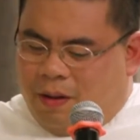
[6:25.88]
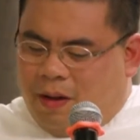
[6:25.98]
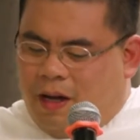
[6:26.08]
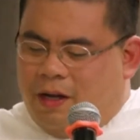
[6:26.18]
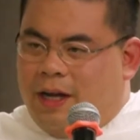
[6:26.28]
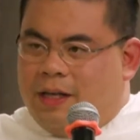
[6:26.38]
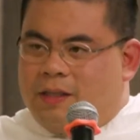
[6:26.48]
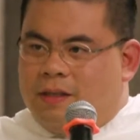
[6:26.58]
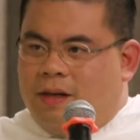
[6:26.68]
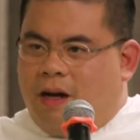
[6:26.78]
And
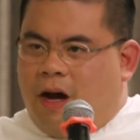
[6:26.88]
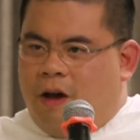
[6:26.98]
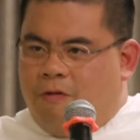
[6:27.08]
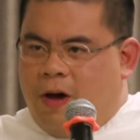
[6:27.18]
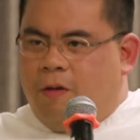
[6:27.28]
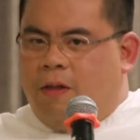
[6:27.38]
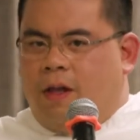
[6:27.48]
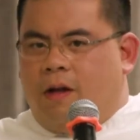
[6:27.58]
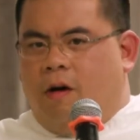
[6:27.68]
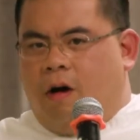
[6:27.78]
yet, I found
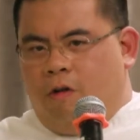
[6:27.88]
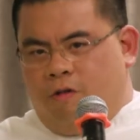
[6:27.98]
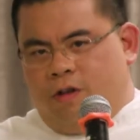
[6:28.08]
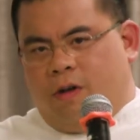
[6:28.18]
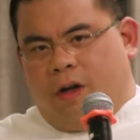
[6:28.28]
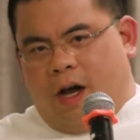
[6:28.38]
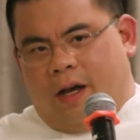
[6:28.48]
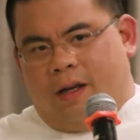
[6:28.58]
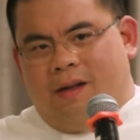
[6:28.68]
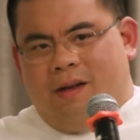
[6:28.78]
that often
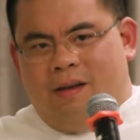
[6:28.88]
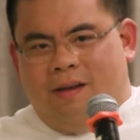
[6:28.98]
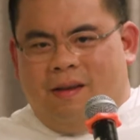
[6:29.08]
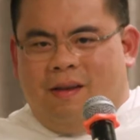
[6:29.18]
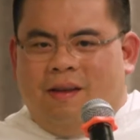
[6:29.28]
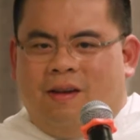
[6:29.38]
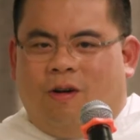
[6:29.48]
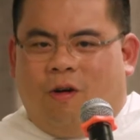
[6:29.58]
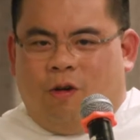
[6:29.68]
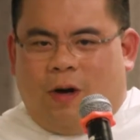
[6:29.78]
online,
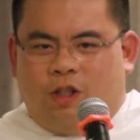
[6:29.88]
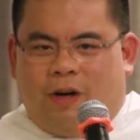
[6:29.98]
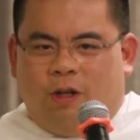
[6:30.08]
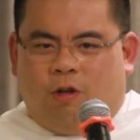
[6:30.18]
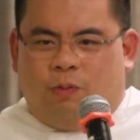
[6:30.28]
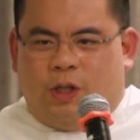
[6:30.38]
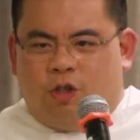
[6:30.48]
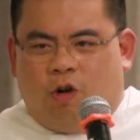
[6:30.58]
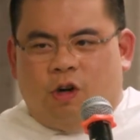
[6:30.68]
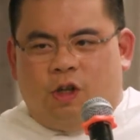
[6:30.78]
although I try not to be
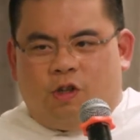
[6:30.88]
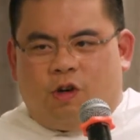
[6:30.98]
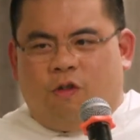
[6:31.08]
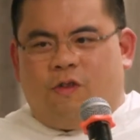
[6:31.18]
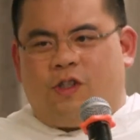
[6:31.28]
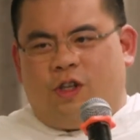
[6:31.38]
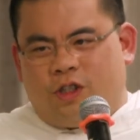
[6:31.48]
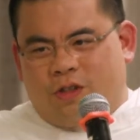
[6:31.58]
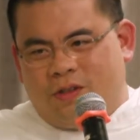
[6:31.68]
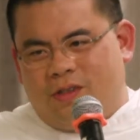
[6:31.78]
drawn into
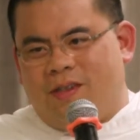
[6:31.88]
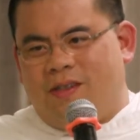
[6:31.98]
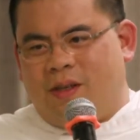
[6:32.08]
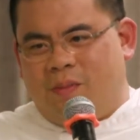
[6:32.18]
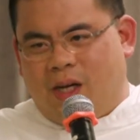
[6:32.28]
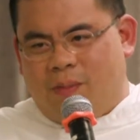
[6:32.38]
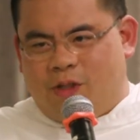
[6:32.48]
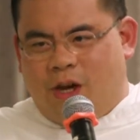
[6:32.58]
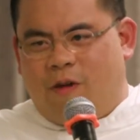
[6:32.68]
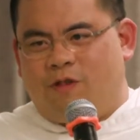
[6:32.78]
conversations, sometimes
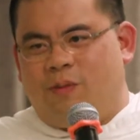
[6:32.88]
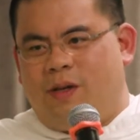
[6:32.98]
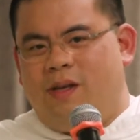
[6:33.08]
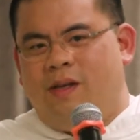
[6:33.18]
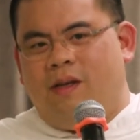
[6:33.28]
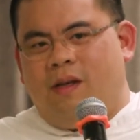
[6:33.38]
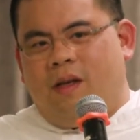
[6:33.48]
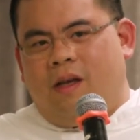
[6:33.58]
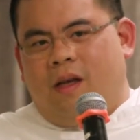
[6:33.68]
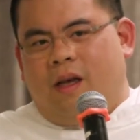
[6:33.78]
you have to be,
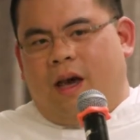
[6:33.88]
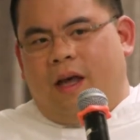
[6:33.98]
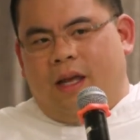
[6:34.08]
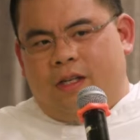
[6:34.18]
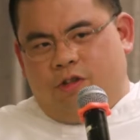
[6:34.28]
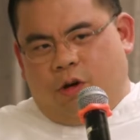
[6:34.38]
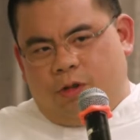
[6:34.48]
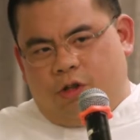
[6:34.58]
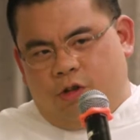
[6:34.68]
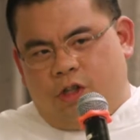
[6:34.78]
and that's an
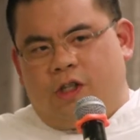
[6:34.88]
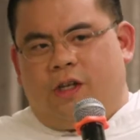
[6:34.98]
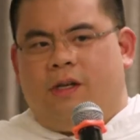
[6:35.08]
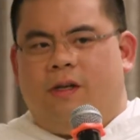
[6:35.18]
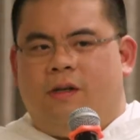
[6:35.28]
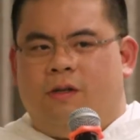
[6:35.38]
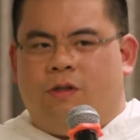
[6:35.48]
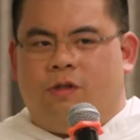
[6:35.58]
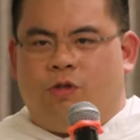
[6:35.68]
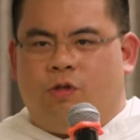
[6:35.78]
opportunity
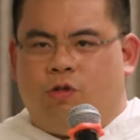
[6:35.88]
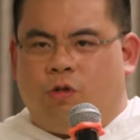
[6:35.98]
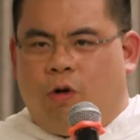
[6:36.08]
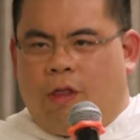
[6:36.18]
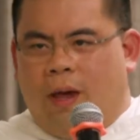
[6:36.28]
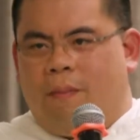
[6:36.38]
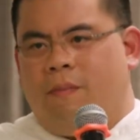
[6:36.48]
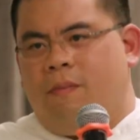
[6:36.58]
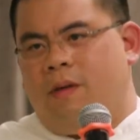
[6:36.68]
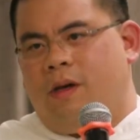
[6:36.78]
to draw
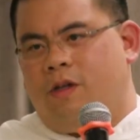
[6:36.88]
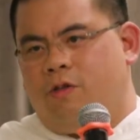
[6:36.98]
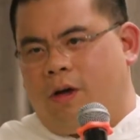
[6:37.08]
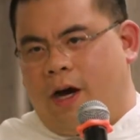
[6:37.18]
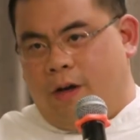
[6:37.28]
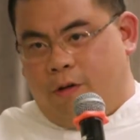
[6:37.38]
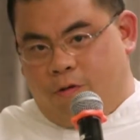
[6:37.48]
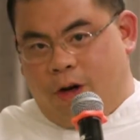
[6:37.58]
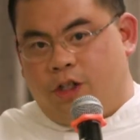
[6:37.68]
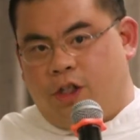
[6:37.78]
them into a kind of
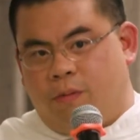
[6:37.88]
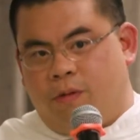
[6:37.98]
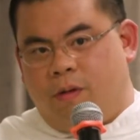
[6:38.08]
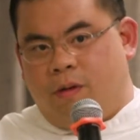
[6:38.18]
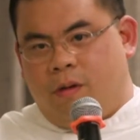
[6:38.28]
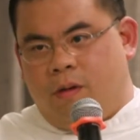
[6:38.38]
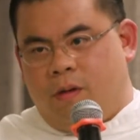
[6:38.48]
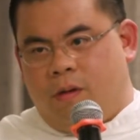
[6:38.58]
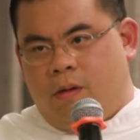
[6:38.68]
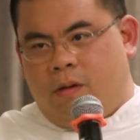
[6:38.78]
friendship,
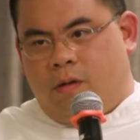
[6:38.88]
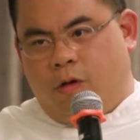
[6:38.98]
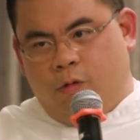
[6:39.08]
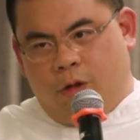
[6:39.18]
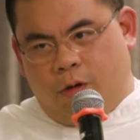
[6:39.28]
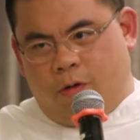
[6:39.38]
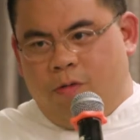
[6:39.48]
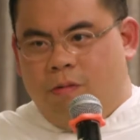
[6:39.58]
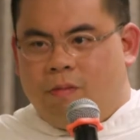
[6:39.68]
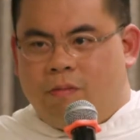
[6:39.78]
not with
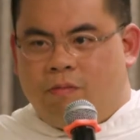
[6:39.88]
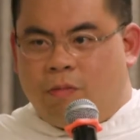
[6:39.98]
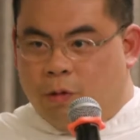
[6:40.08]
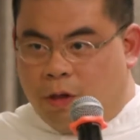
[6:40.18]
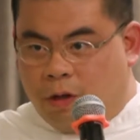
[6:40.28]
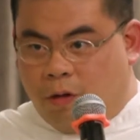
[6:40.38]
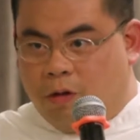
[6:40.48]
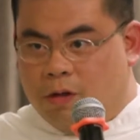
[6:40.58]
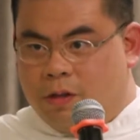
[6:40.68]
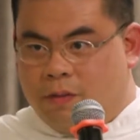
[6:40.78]
you, but with the Lord.